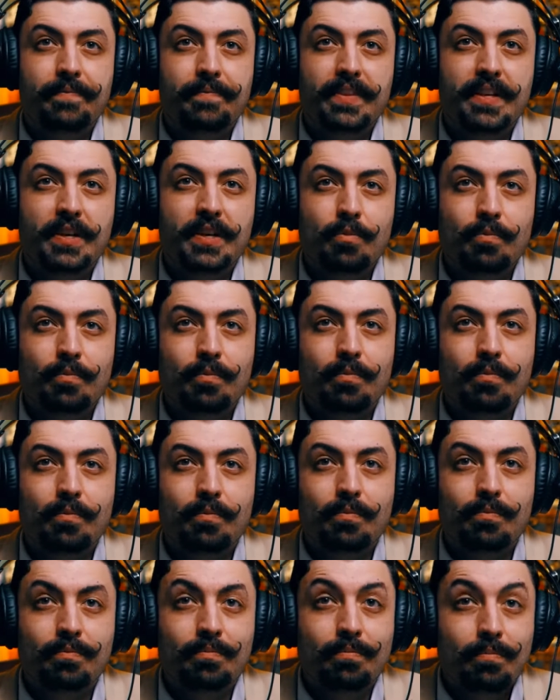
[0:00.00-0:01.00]
you
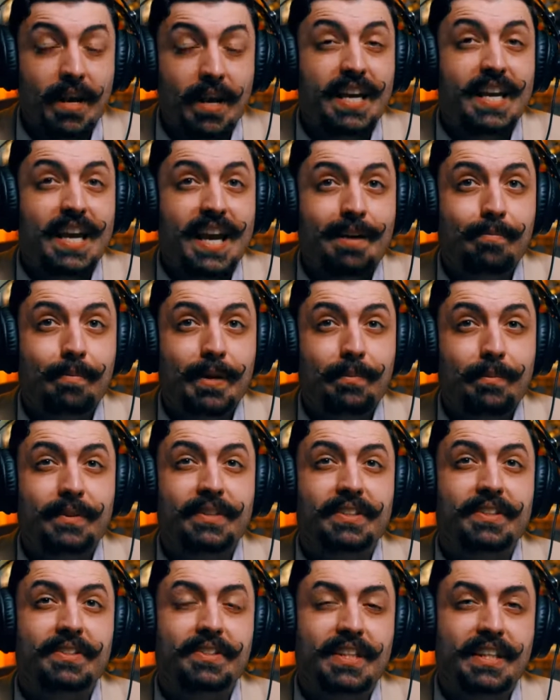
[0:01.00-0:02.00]
may have people
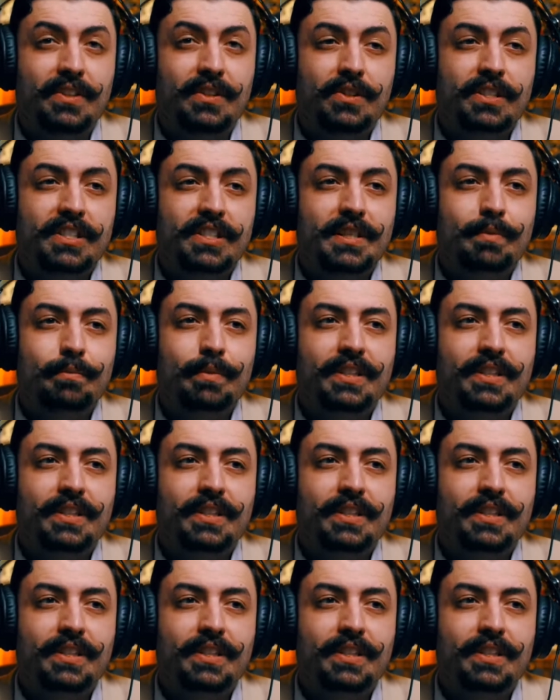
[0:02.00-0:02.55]
that are interested,